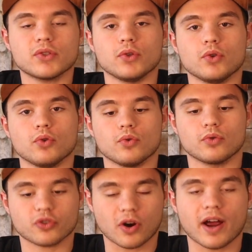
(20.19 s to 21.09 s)

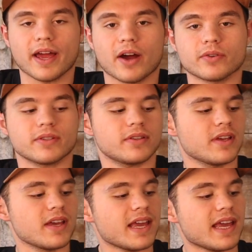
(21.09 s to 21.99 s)
to try out.
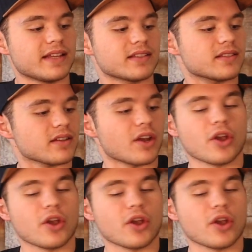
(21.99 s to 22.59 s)
It's